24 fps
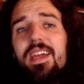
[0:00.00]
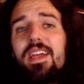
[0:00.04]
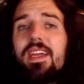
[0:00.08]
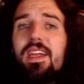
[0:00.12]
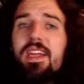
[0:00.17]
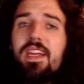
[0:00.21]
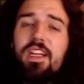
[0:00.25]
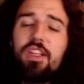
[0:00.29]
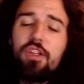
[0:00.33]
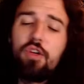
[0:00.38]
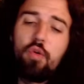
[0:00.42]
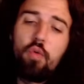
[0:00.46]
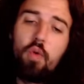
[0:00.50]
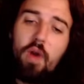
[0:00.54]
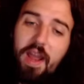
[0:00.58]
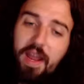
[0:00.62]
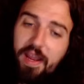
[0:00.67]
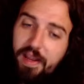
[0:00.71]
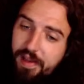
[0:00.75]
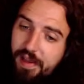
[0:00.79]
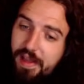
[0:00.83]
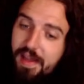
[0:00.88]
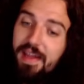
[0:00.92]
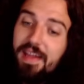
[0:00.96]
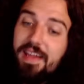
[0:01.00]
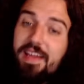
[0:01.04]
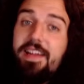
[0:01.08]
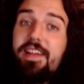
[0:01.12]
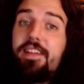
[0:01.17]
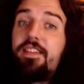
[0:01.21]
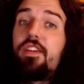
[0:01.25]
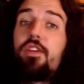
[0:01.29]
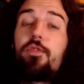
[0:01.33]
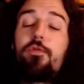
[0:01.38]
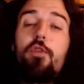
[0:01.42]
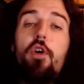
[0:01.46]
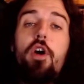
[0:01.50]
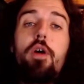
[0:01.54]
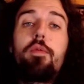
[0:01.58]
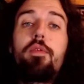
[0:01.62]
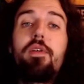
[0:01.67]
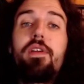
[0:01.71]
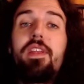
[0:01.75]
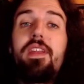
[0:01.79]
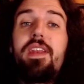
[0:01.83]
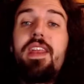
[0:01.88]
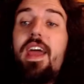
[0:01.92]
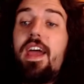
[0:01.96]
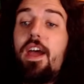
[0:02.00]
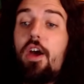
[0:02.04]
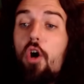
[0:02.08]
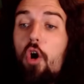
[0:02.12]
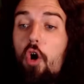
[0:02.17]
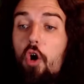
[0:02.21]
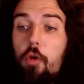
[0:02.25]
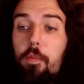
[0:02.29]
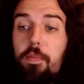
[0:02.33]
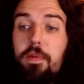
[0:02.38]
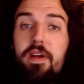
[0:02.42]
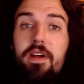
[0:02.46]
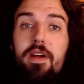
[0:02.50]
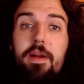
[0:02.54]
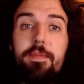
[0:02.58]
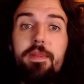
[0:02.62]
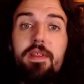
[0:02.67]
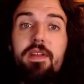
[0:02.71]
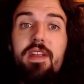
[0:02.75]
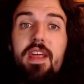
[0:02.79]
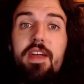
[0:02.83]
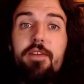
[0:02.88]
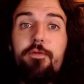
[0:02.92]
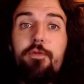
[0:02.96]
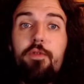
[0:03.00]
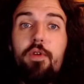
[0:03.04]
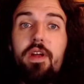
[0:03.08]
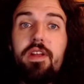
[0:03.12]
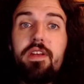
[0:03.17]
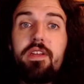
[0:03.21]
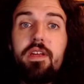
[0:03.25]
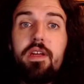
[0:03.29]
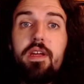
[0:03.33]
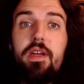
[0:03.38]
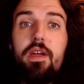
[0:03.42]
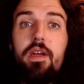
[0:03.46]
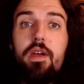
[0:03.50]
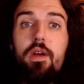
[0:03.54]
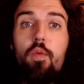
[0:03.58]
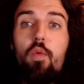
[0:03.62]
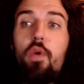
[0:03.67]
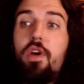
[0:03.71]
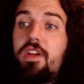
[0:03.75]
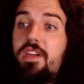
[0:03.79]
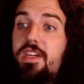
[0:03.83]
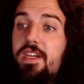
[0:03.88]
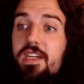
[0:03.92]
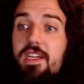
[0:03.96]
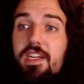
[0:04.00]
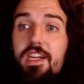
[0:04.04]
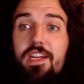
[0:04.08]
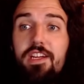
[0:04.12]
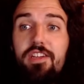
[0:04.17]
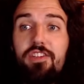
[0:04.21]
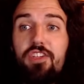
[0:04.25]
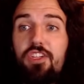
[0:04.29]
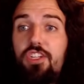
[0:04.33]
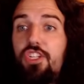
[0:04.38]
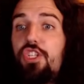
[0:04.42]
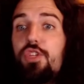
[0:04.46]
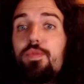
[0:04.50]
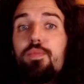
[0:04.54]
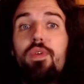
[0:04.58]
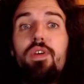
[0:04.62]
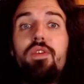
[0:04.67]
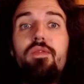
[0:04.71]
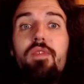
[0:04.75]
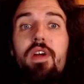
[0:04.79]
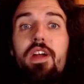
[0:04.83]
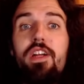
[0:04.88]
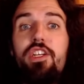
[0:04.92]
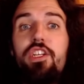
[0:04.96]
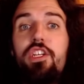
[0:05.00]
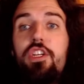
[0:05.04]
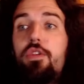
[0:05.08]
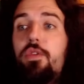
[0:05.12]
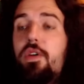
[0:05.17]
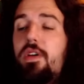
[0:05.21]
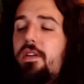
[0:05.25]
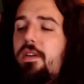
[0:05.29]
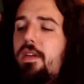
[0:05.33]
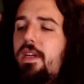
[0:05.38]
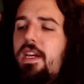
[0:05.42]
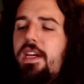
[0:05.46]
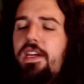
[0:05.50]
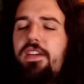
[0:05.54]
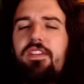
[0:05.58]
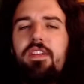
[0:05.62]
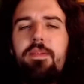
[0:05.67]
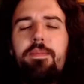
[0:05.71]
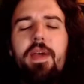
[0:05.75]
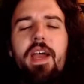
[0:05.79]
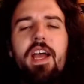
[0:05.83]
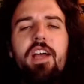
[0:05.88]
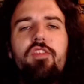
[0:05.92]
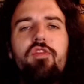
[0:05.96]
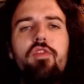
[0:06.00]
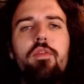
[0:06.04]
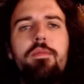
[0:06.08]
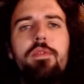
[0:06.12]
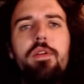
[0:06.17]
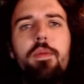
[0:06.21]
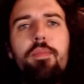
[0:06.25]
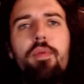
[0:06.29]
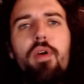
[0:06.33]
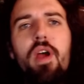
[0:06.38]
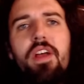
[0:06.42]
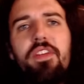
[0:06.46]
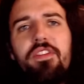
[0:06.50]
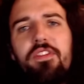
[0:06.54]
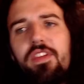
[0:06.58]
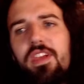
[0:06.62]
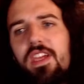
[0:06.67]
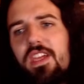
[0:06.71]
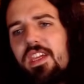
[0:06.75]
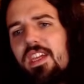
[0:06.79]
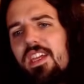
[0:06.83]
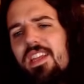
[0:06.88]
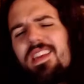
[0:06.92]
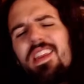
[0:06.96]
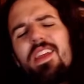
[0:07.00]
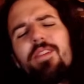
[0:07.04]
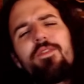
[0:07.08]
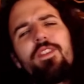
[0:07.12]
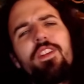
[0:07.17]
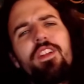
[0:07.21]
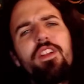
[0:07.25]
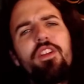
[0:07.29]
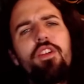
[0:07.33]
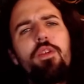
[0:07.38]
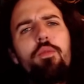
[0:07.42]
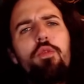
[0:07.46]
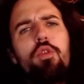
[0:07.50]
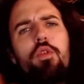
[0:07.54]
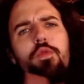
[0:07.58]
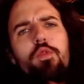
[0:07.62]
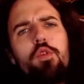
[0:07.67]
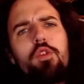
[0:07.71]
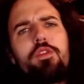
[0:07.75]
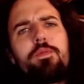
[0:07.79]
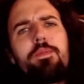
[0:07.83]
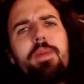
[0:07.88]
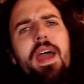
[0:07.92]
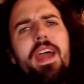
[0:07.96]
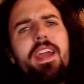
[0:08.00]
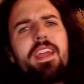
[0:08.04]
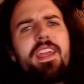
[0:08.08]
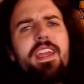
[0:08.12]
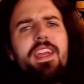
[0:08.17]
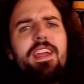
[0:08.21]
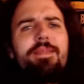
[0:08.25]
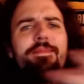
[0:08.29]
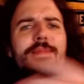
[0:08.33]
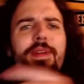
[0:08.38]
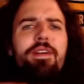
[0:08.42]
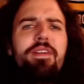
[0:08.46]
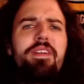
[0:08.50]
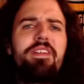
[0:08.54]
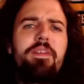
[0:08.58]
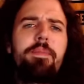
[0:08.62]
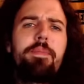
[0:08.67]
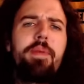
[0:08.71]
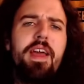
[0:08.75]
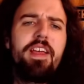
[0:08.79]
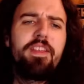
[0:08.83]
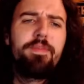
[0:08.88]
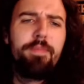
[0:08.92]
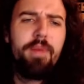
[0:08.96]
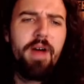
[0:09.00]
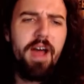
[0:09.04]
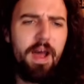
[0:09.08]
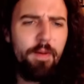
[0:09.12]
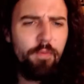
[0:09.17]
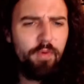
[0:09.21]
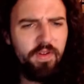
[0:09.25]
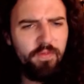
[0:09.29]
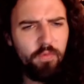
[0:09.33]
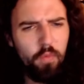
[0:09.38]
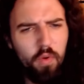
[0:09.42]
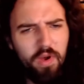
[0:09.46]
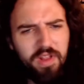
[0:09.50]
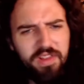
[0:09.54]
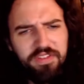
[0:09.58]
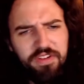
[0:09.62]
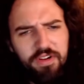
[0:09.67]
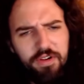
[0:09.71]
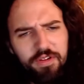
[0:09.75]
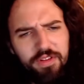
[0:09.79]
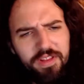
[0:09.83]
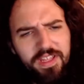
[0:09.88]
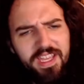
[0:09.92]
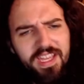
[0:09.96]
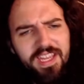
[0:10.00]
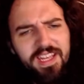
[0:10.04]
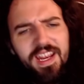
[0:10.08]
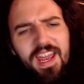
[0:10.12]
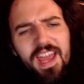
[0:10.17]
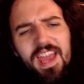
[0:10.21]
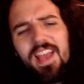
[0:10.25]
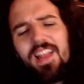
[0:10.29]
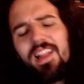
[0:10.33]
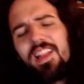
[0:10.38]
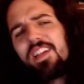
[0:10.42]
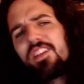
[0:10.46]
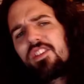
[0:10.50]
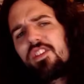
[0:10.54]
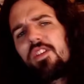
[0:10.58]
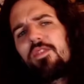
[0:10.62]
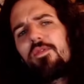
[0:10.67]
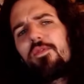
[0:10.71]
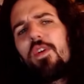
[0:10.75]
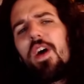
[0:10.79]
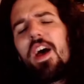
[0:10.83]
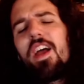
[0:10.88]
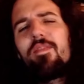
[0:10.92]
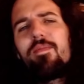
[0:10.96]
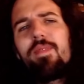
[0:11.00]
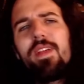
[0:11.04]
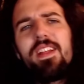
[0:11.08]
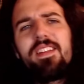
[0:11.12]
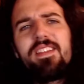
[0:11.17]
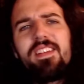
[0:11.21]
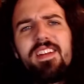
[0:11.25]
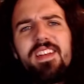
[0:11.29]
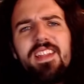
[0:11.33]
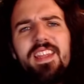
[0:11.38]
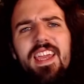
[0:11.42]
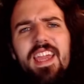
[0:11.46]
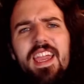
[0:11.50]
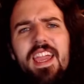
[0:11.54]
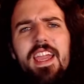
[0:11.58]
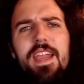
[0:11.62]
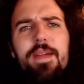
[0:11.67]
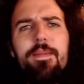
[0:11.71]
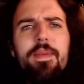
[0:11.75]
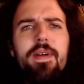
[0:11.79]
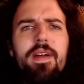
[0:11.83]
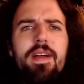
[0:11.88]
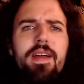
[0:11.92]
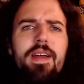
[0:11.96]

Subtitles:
Either way, he's going to follow around the net, opening up the net front, where Geeky is going to sprint right to it. Easy pass from DeBrusk. Geeky, nifty little move to his backhand, buries it past Bob. We have a 1-0 lead, less than 5 minutes into the game.